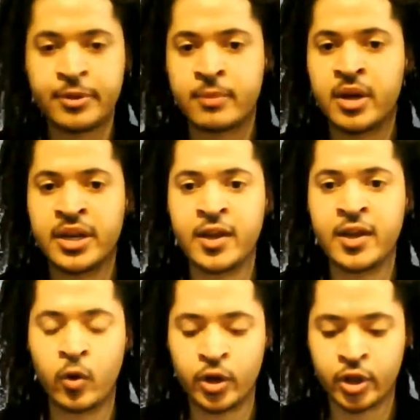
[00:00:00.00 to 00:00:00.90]
up your money,
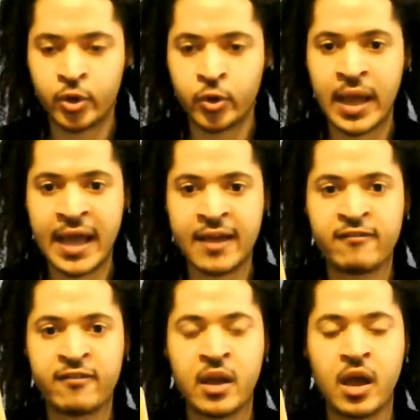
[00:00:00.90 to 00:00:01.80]
or you
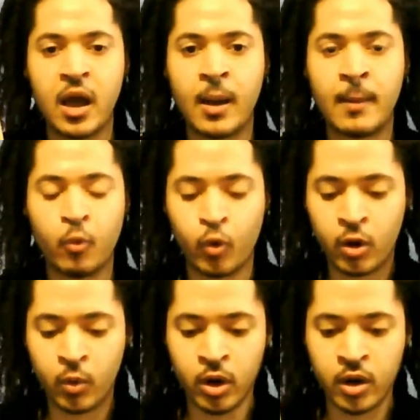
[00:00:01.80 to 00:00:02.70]
have
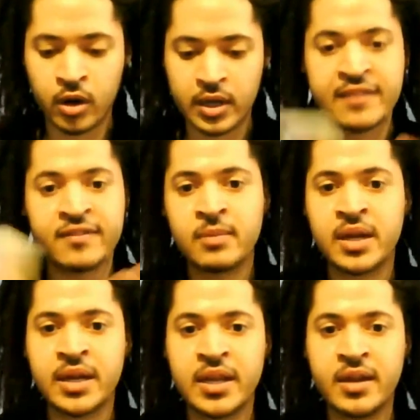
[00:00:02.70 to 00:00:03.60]
were given
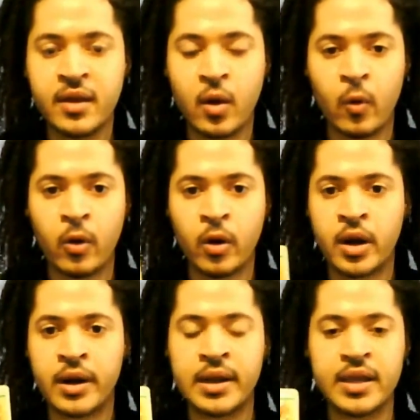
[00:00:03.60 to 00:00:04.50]
money,
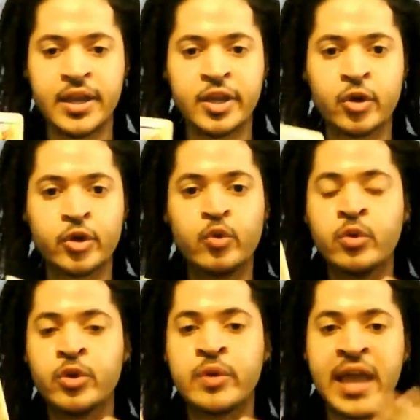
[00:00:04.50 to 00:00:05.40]
or,
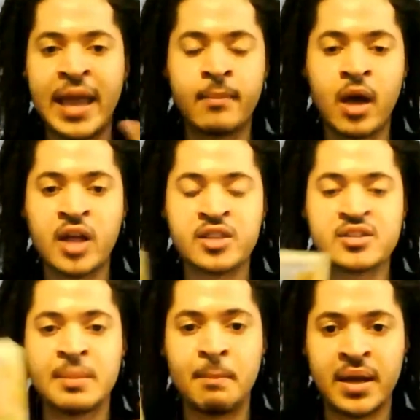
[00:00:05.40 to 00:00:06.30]
you came onto
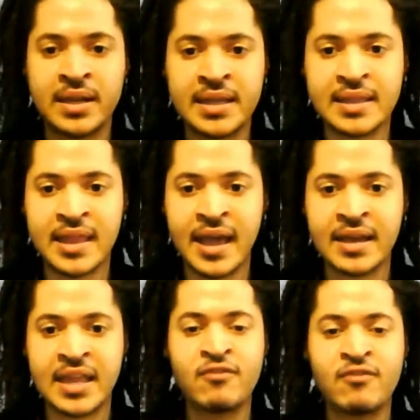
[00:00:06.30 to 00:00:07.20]
some money
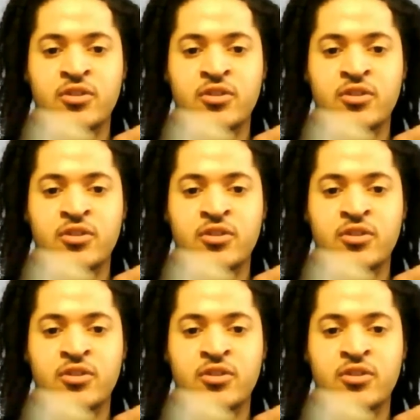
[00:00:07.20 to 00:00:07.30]
that gave you